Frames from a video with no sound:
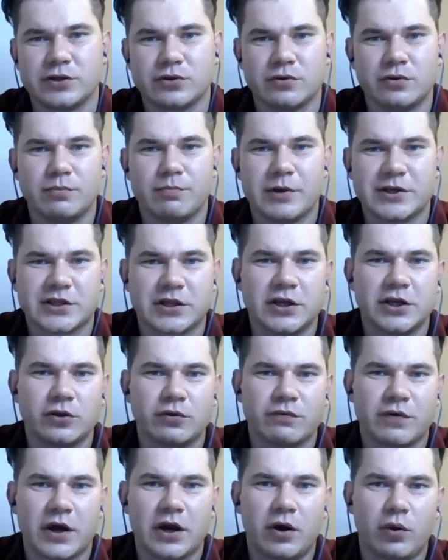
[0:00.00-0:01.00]
So you basically need
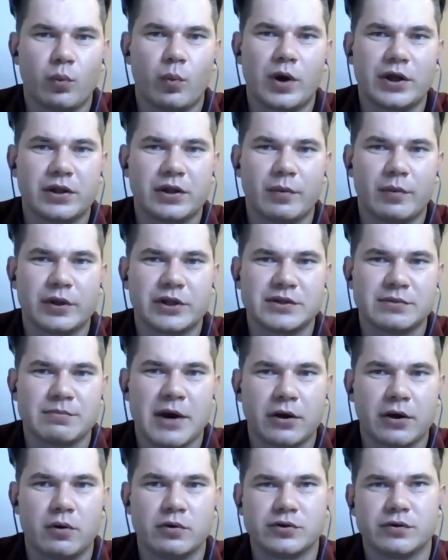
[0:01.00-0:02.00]
to find out what, what is
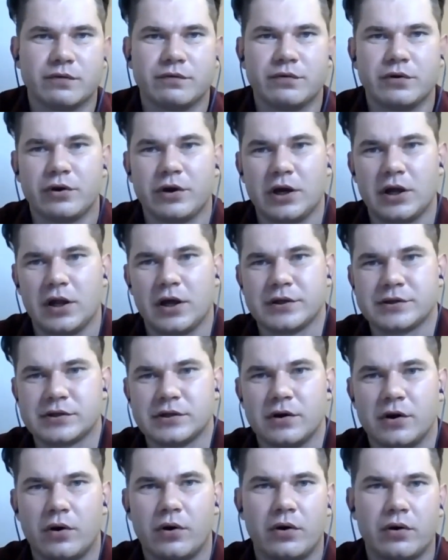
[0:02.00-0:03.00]
main cause of your hair
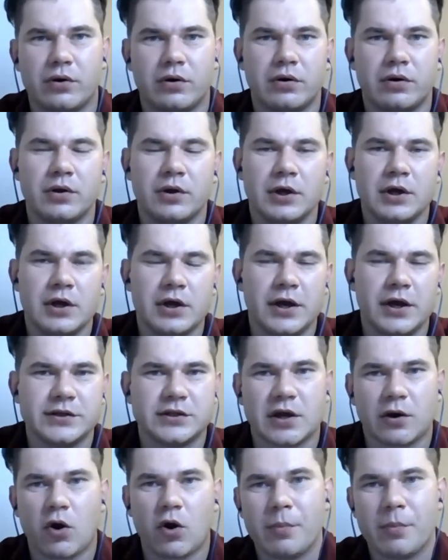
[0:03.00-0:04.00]
loss, or is
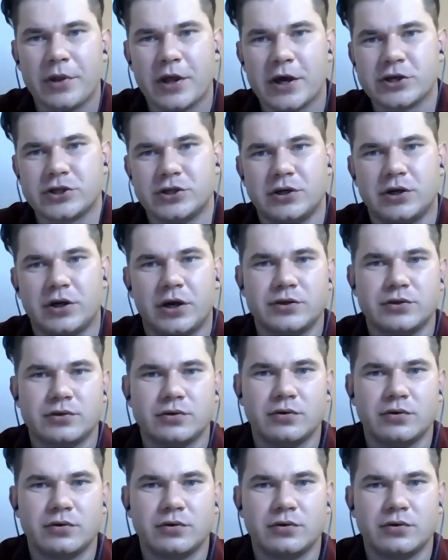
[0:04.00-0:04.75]
it a combination, right?